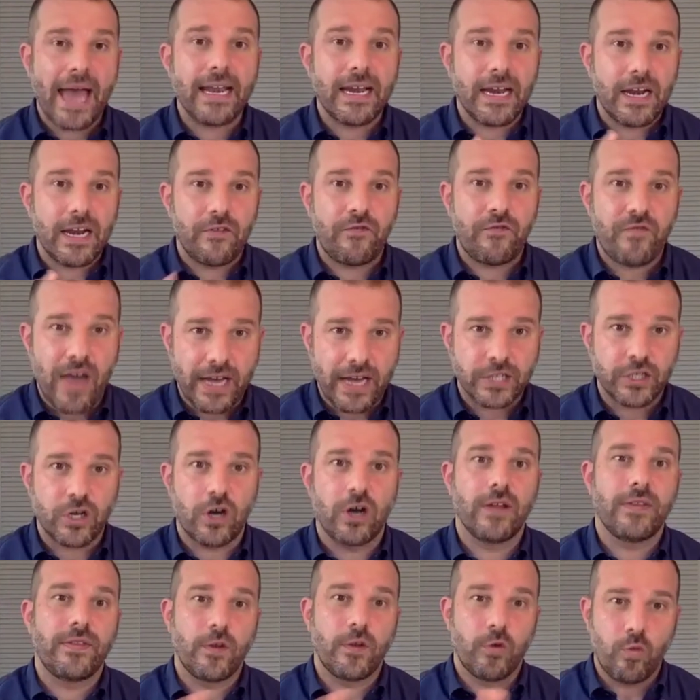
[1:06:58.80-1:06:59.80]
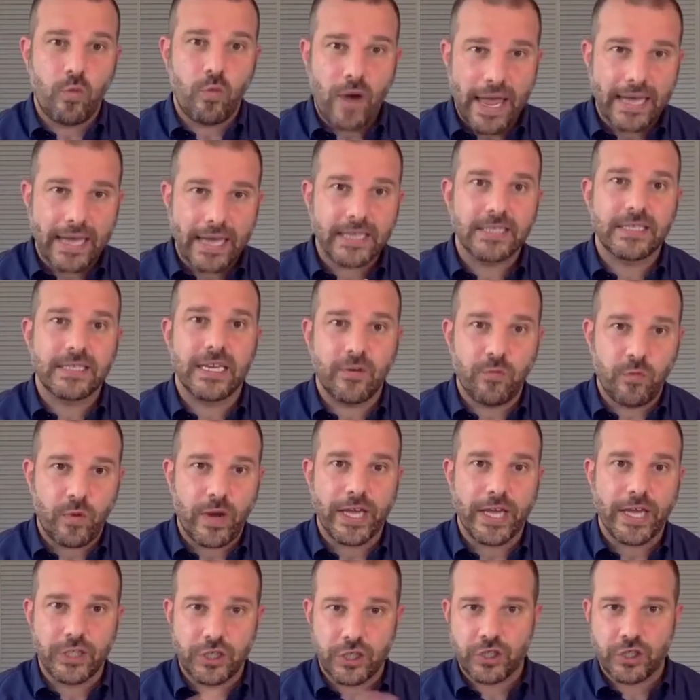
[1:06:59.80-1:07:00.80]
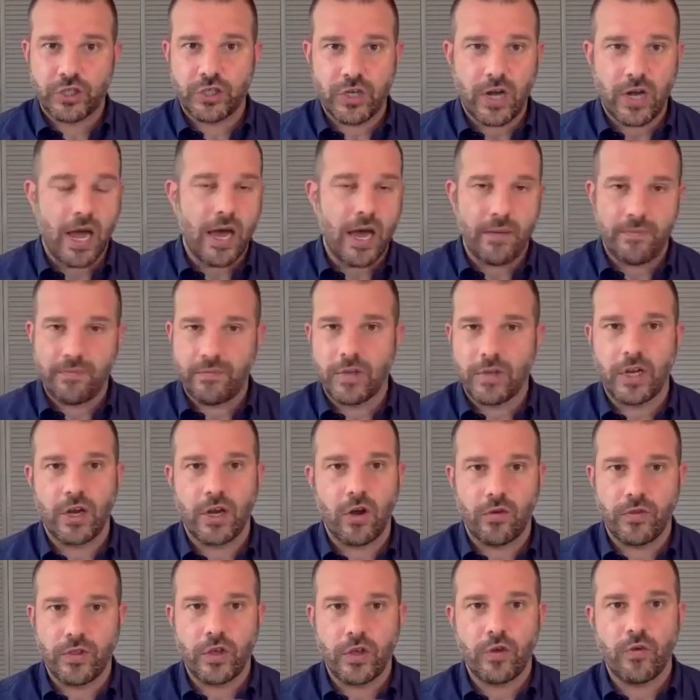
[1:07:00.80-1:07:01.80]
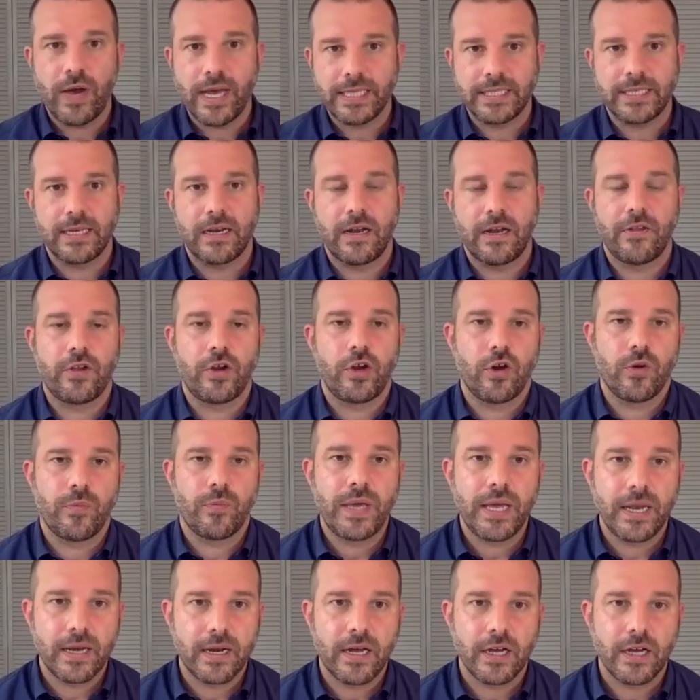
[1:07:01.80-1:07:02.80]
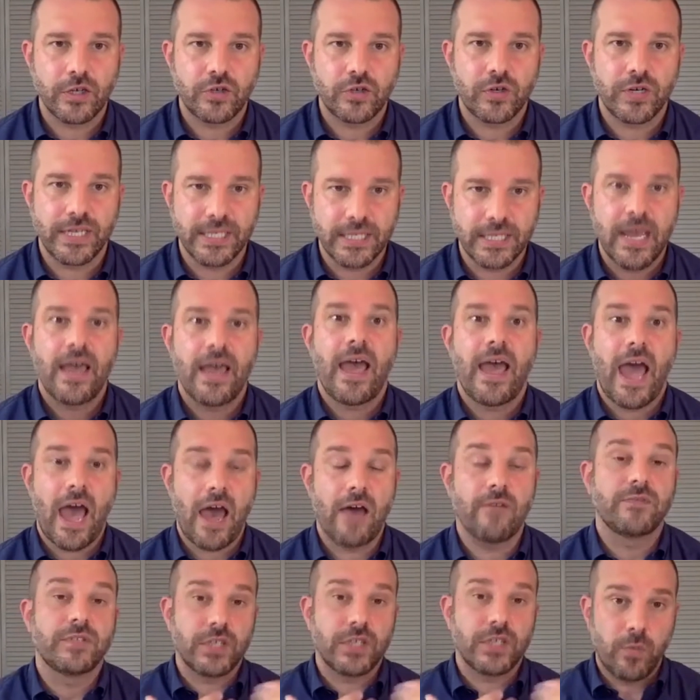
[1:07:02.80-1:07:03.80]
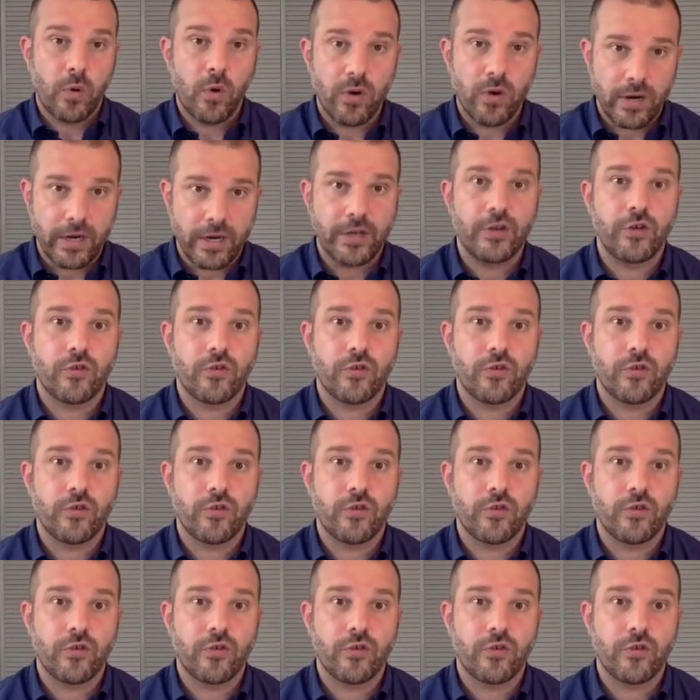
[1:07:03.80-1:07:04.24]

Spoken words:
an effect on the ways in which, the US and other European countries have supported